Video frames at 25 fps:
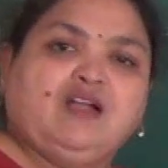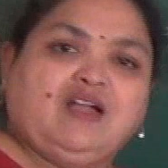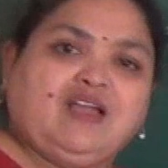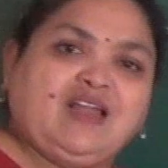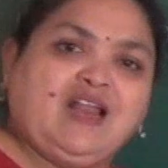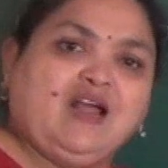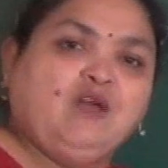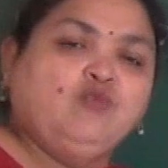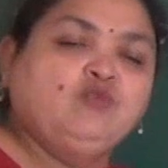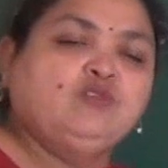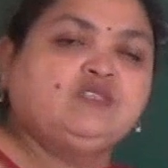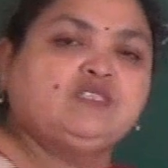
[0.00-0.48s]

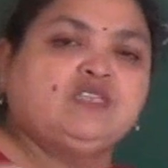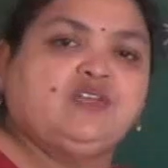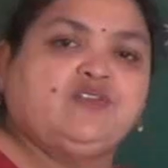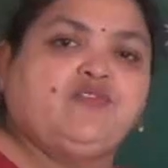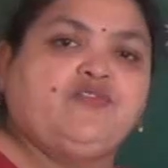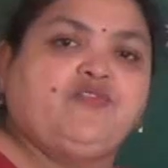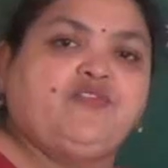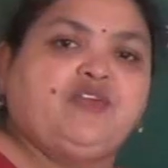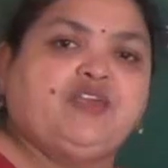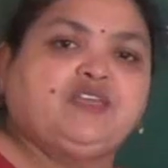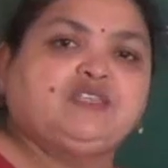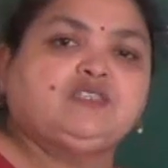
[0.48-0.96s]
ground
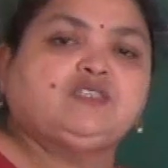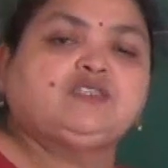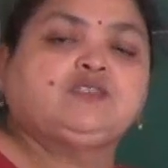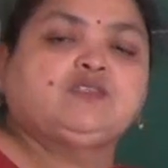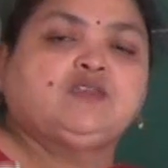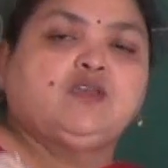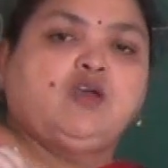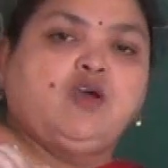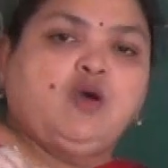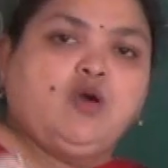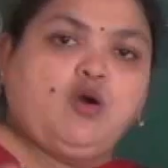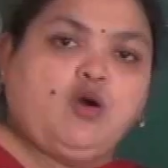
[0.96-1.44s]
surface
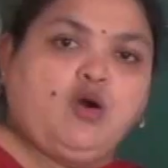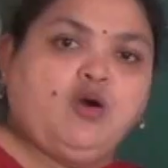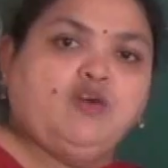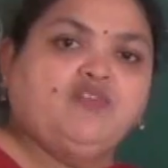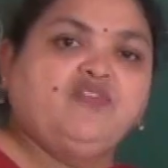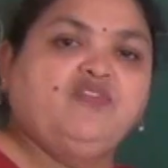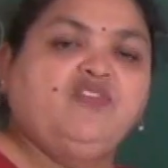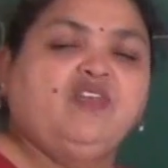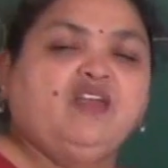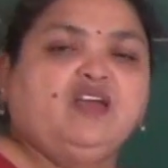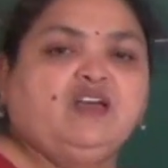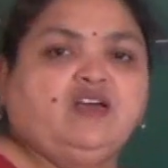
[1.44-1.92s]

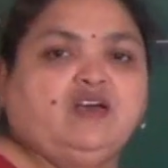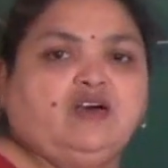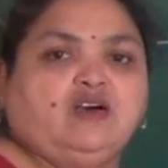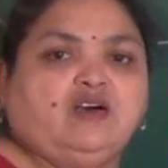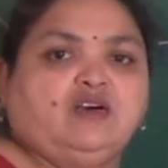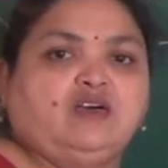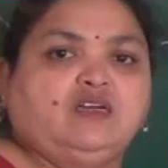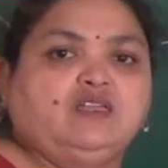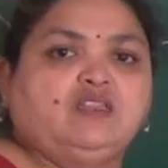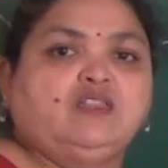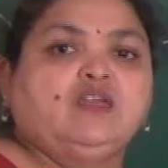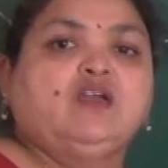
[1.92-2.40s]
of the
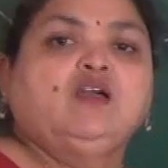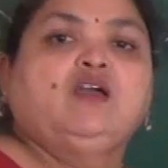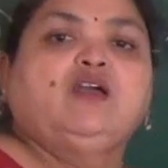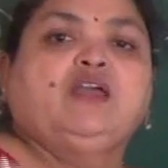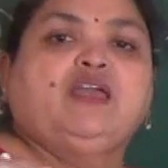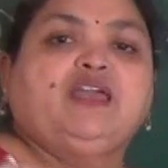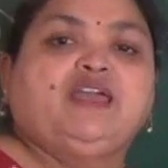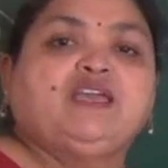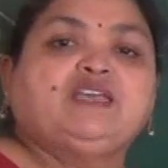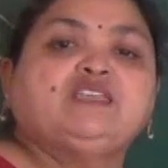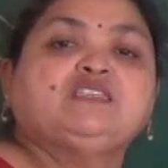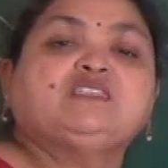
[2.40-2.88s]

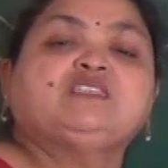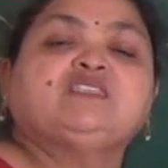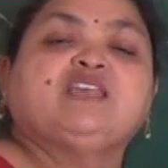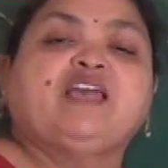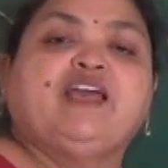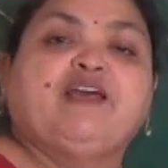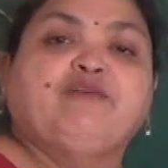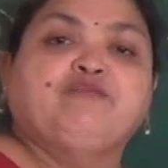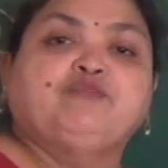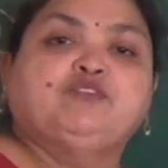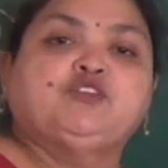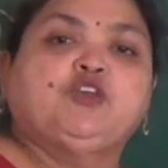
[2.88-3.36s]
earth is
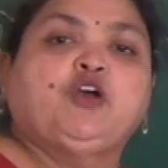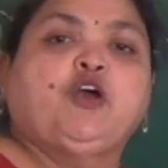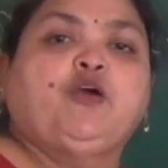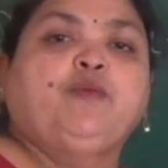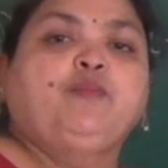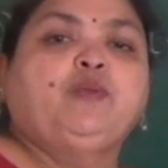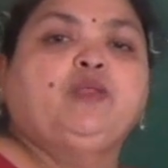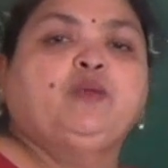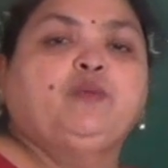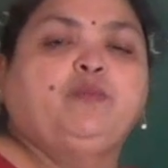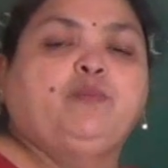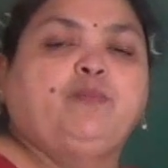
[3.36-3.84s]

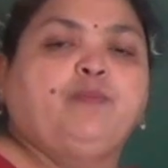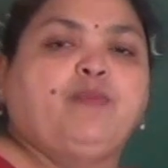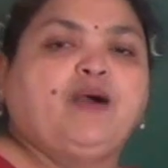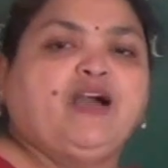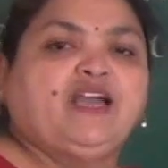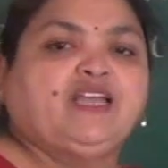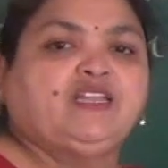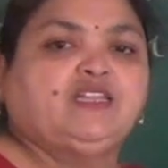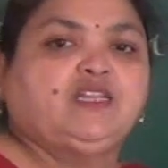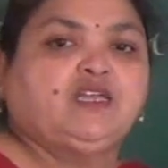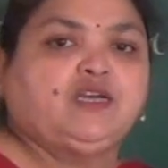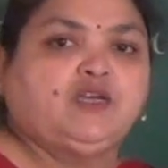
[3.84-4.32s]
absorbed
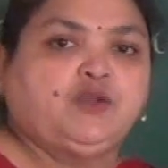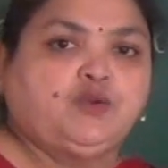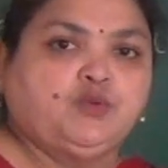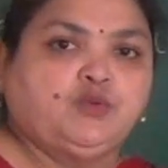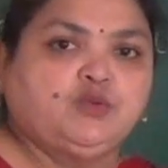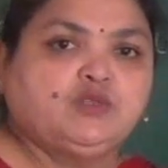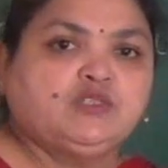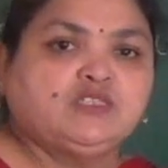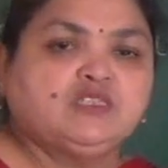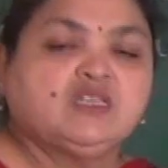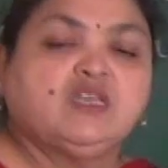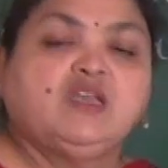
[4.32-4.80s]
by the
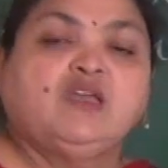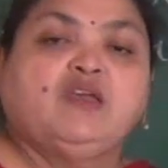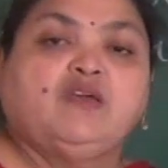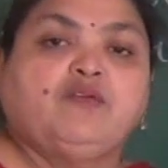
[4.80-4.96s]
roots,